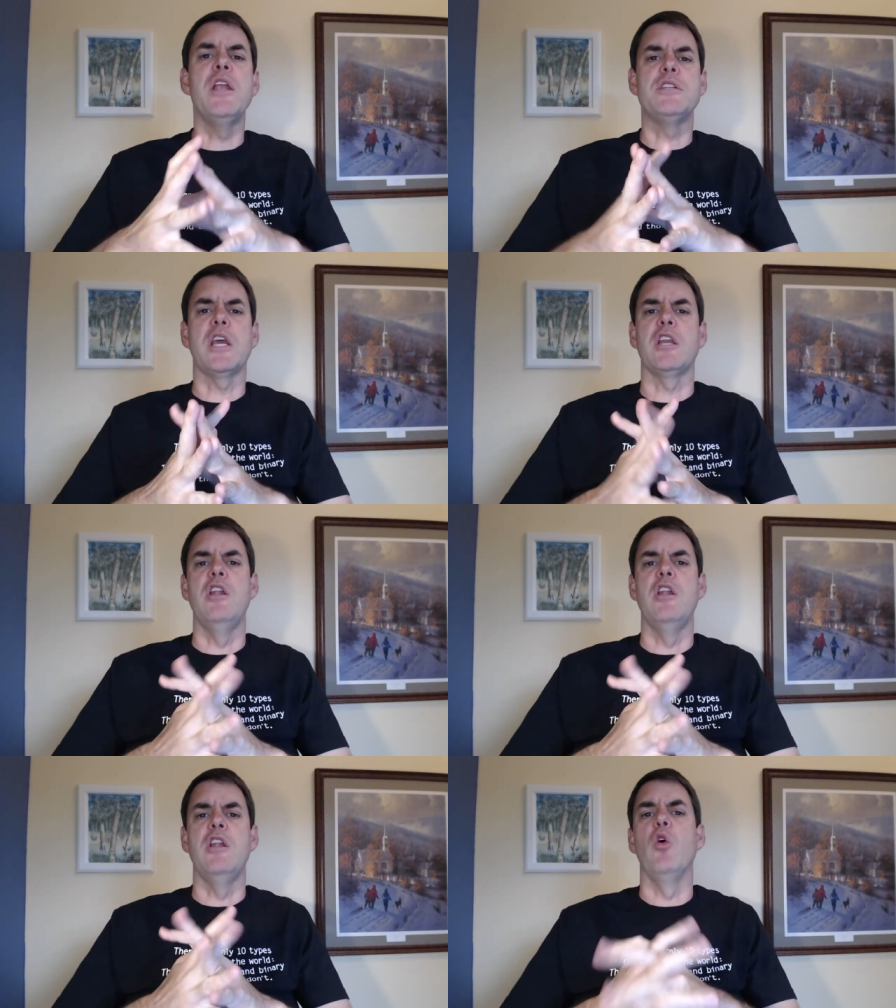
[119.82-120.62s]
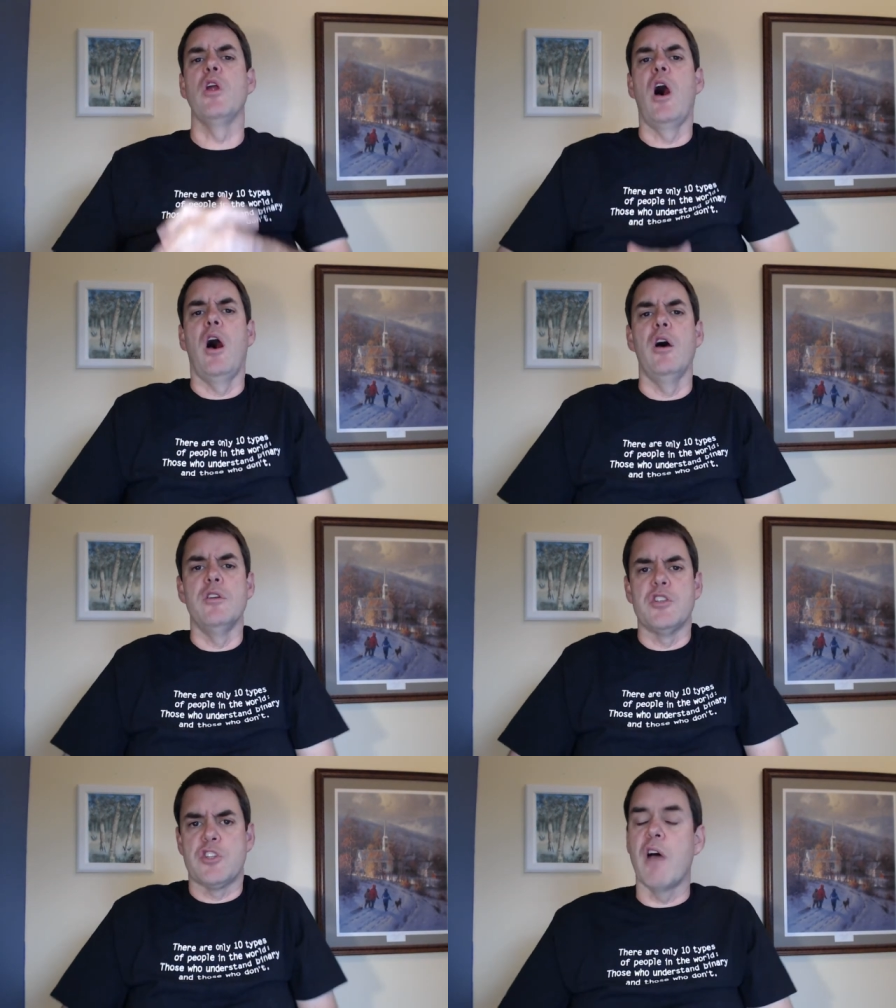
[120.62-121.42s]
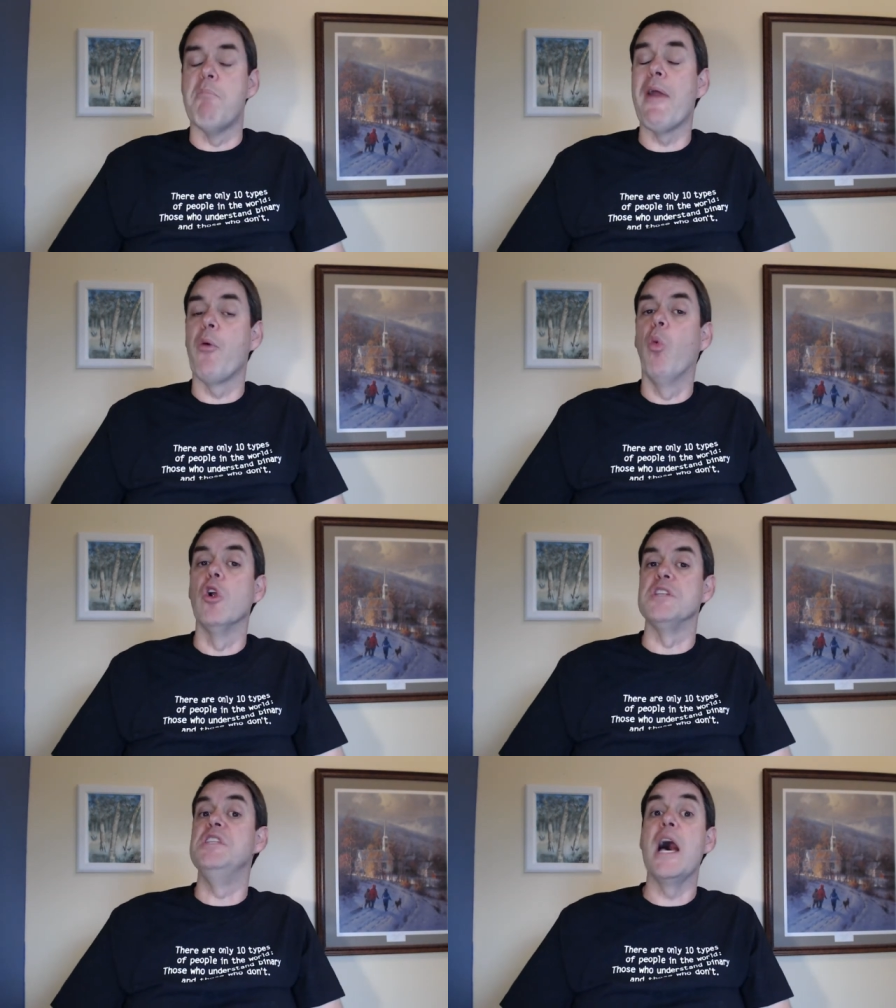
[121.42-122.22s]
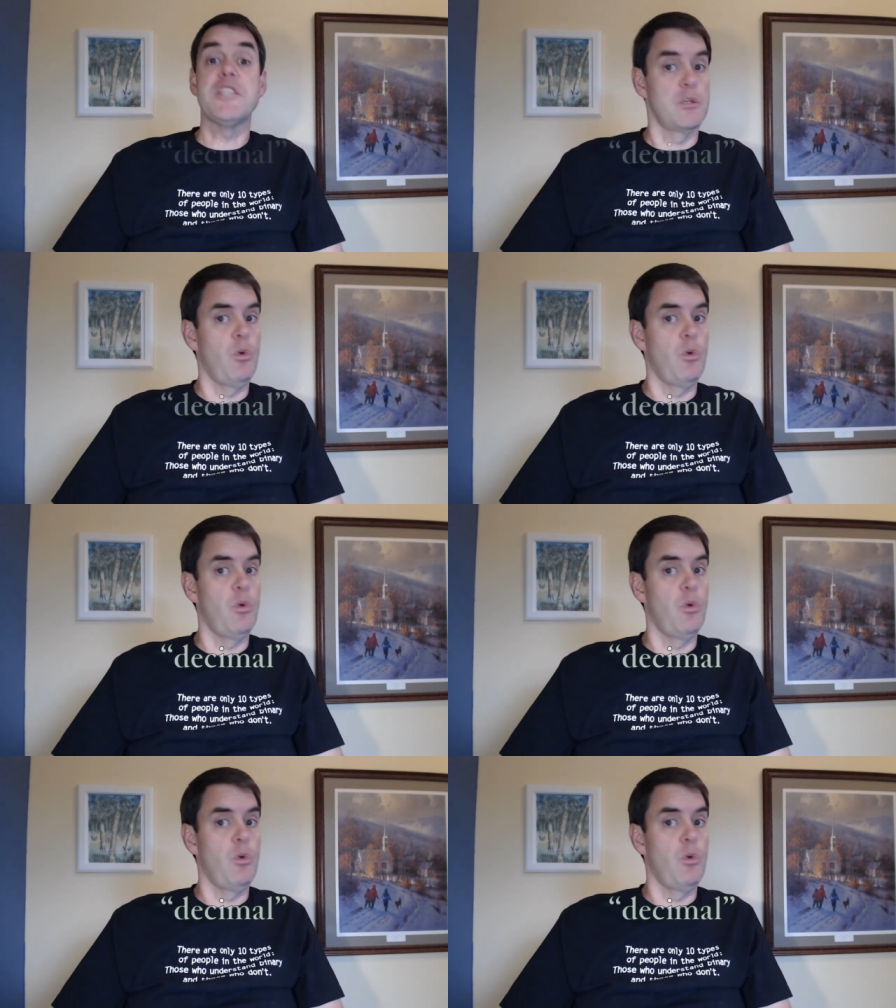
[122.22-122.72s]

take a note to start off about the word decimal,